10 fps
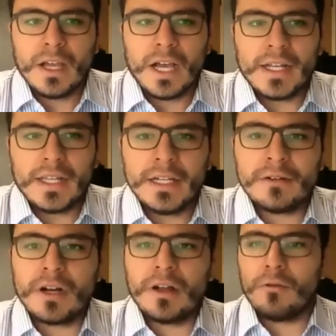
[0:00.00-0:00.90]
And here,
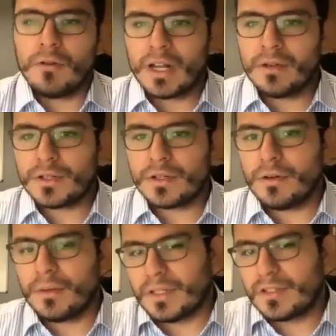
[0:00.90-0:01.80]
what, I, what I'm
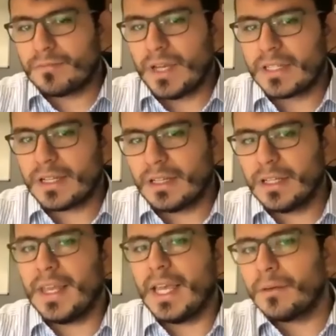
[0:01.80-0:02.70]
showing, which is basically
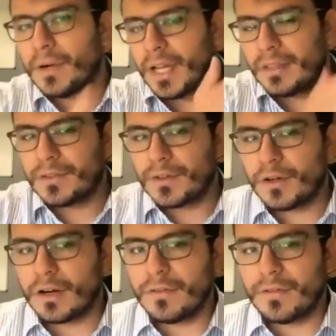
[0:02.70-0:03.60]
the area under the
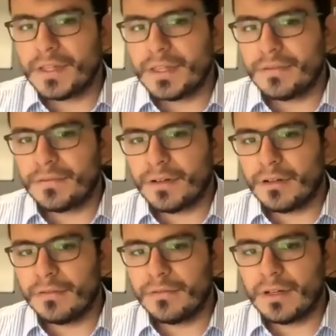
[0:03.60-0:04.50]
curve of the,
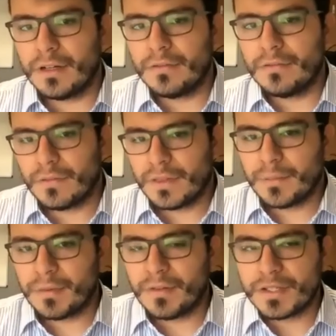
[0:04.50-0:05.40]
of, of the
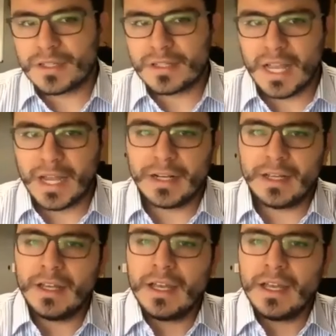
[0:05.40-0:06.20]
previous slide,